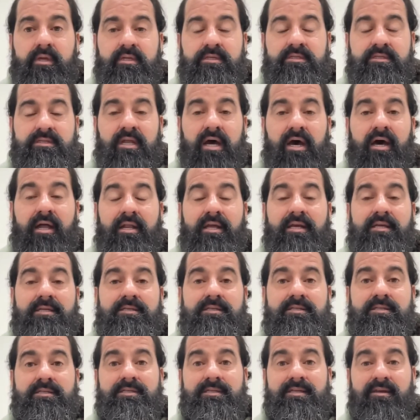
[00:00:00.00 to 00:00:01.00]
It's not
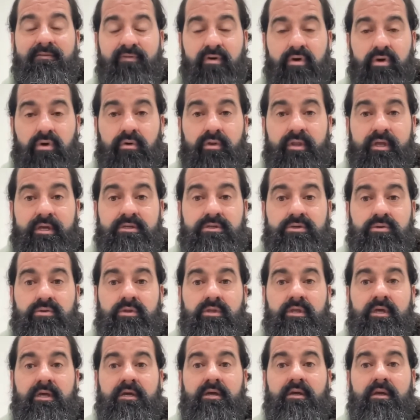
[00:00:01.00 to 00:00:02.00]
as difficult as you
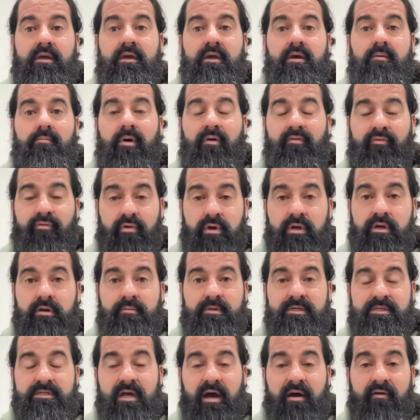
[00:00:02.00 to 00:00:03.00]
think, but
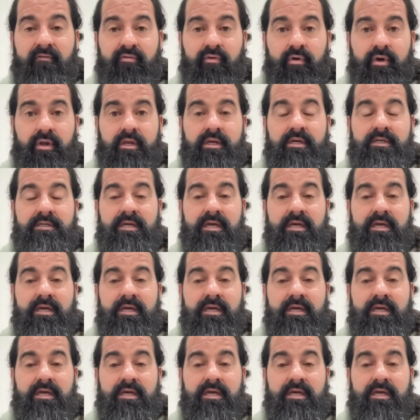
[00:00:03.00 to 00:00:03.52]
freedom is not free.